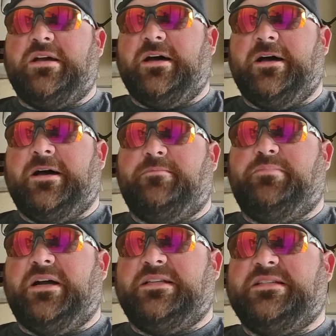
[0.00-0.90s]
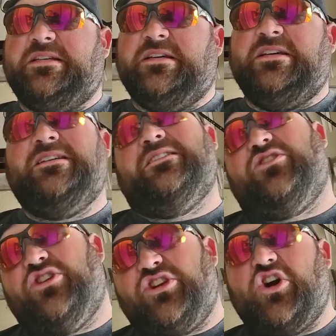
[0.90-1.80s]
But
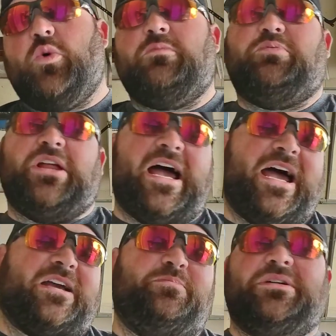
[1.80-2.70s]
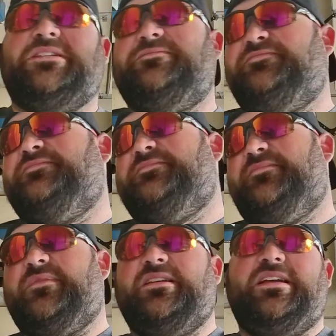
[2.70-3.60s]
could go with black, but
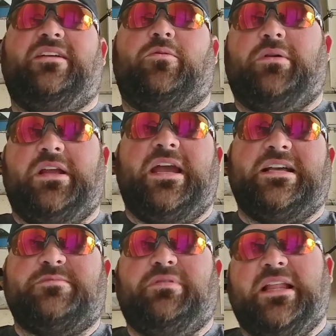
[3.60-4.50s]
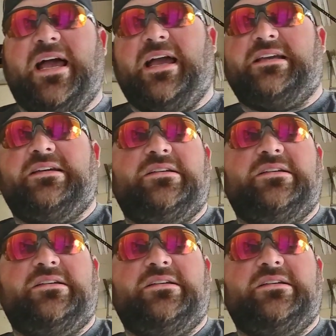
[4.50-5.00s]
everybody has black,